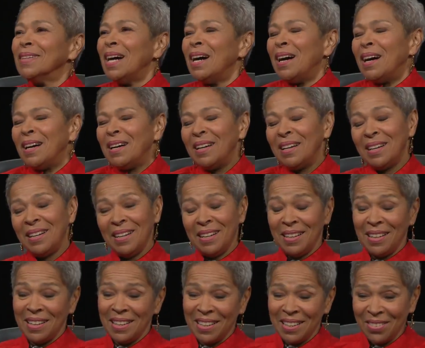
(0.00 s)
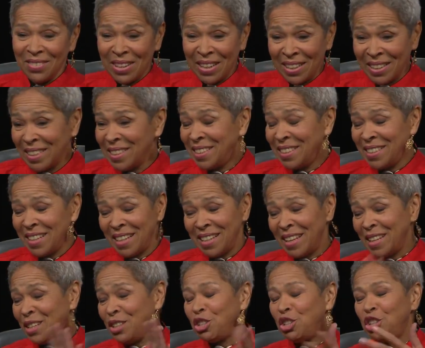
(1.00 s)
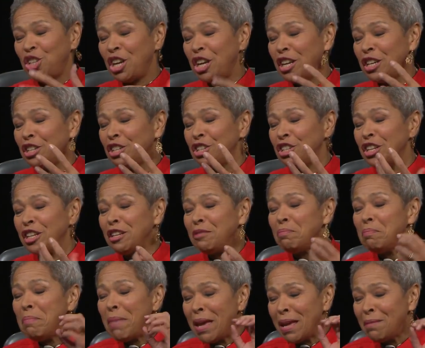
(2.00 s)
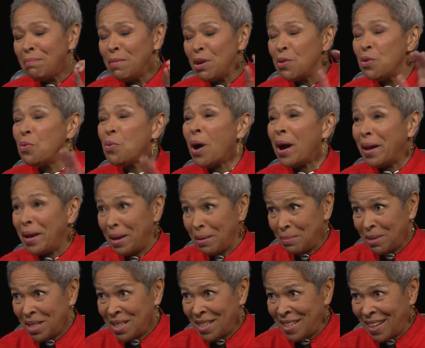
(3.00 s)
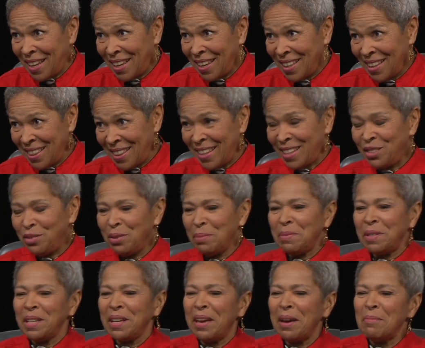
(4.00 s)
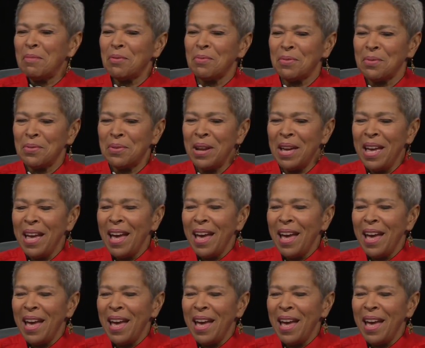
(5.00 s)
Uh, well, it, cha it changed, it made me who I am today, that trip to Cameroon.